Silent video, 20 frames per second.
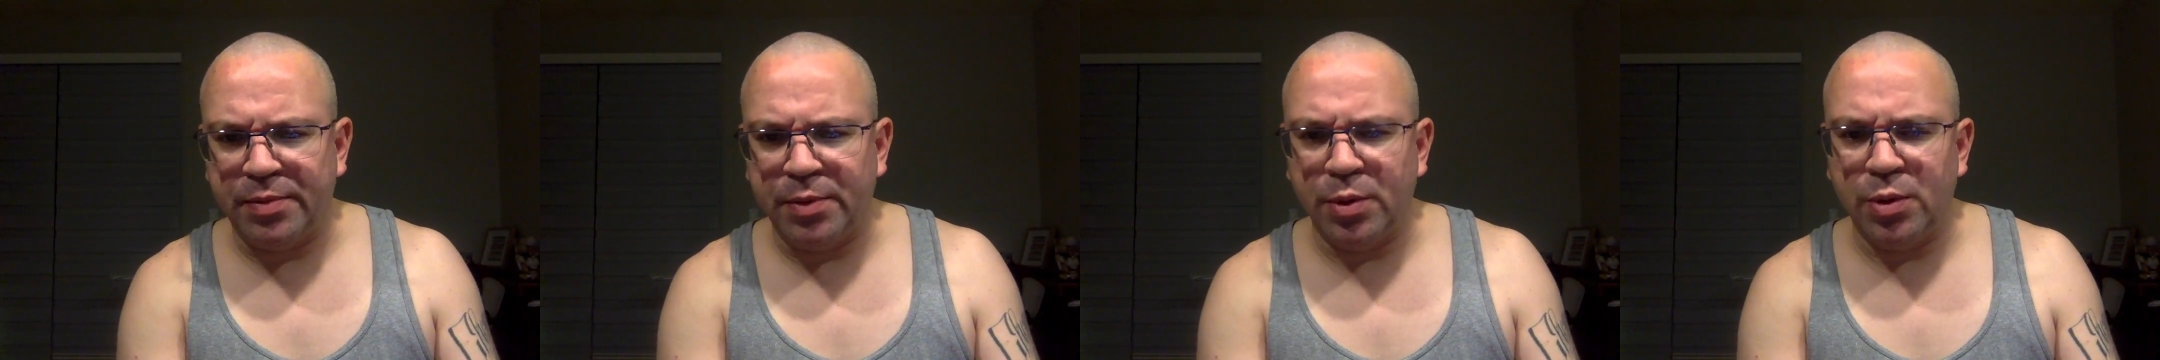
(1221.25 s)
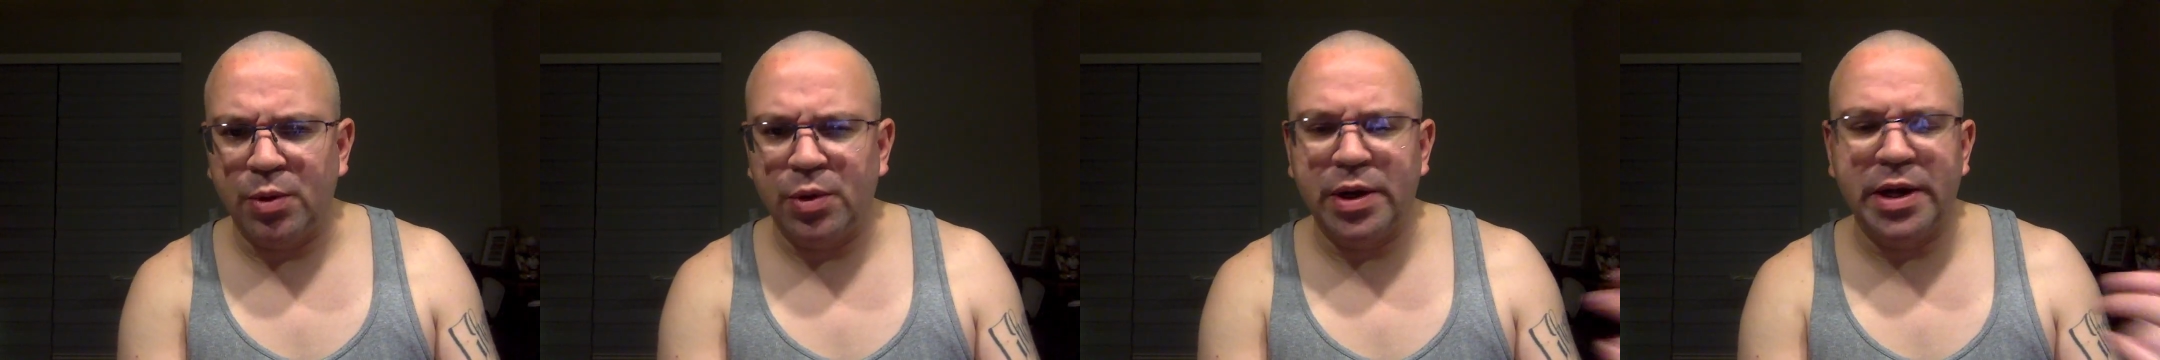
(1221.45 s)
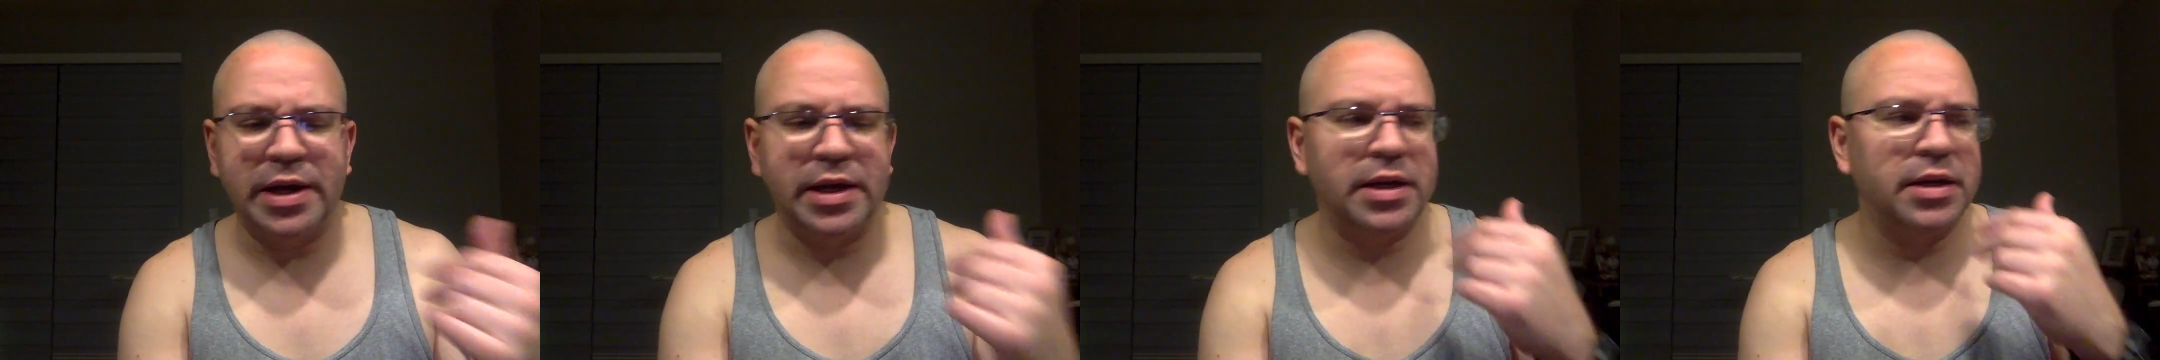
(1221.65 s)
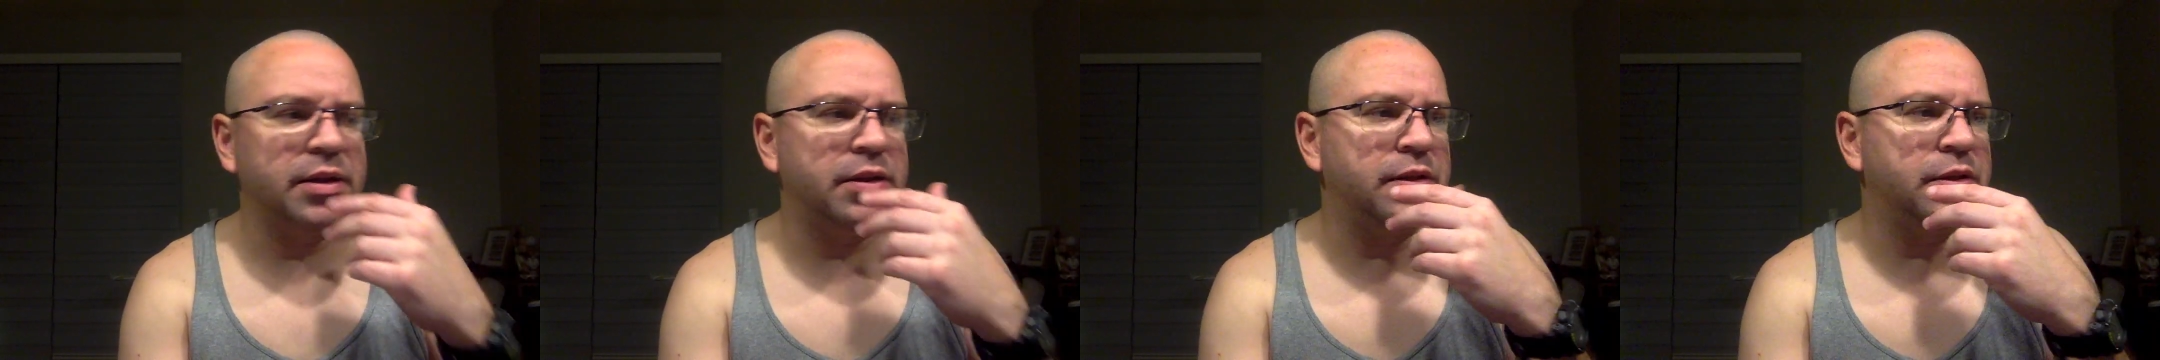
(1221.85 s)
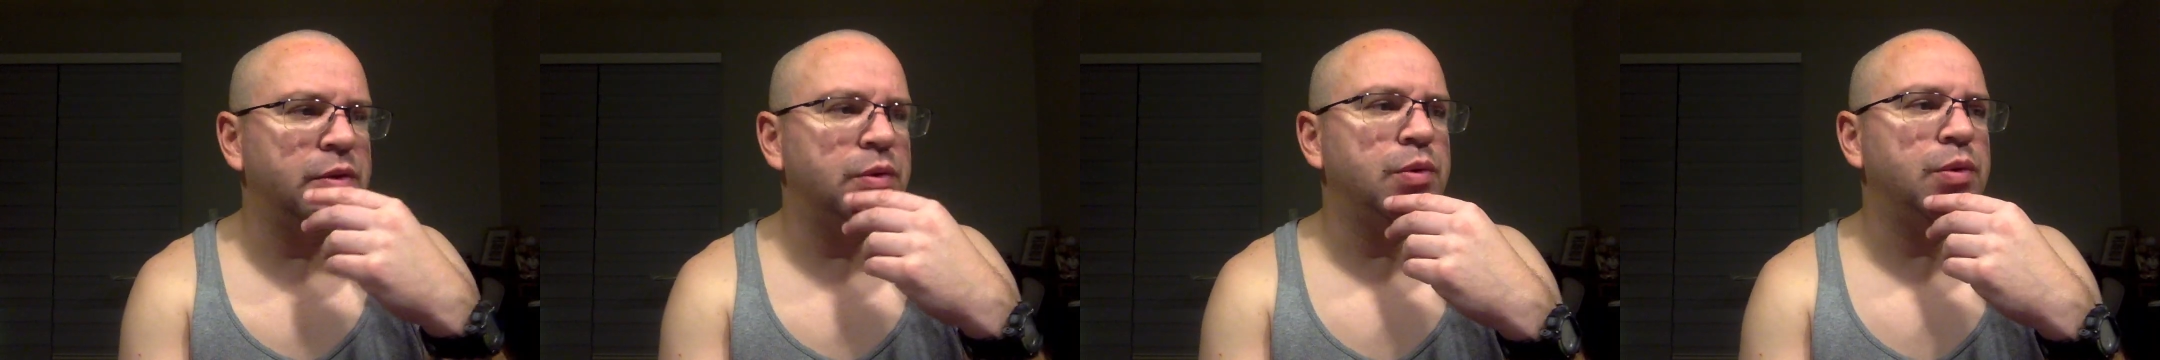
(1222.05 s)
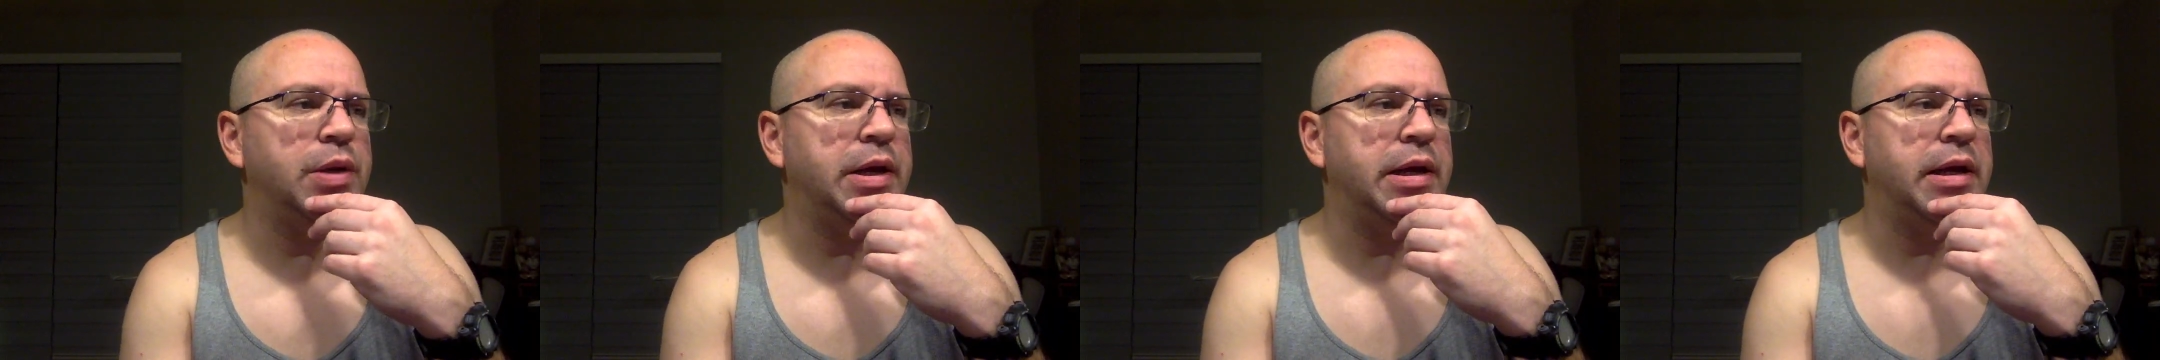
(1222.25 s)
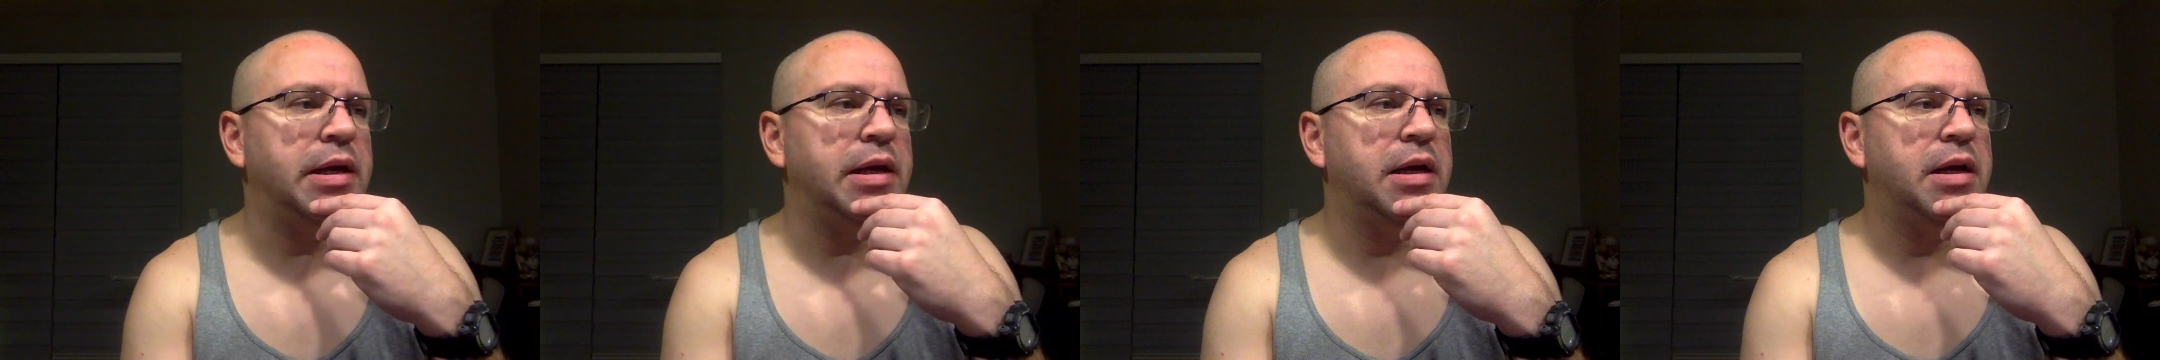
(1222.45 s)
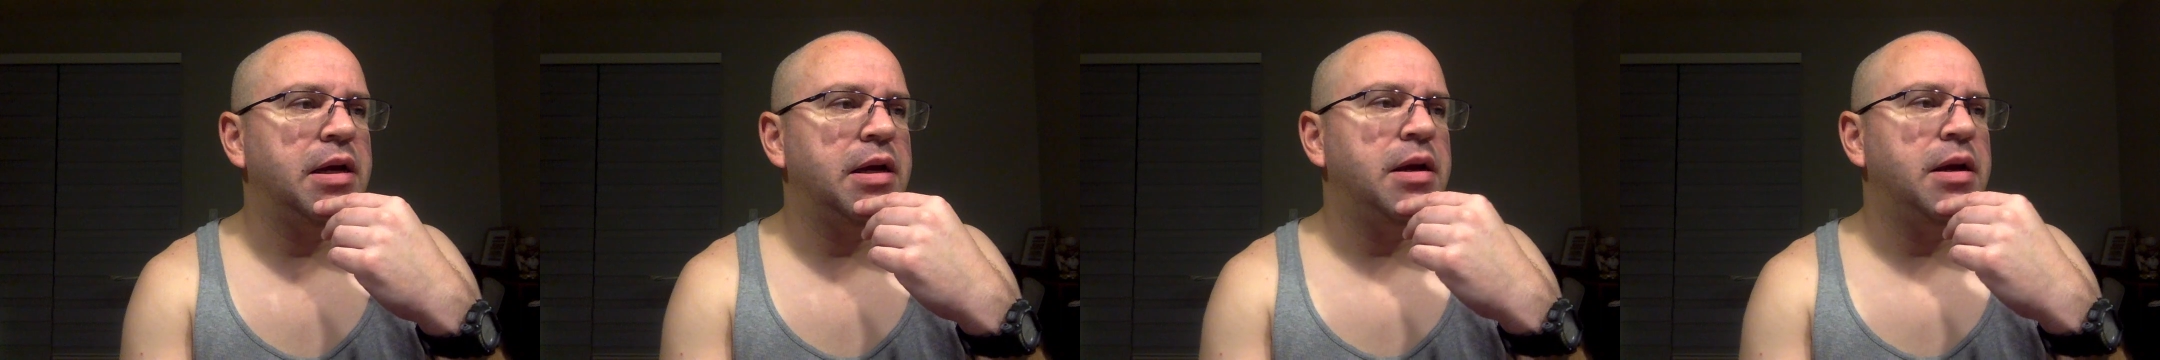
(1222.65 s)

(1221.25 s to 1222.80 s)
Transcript: bro, like, dude, like,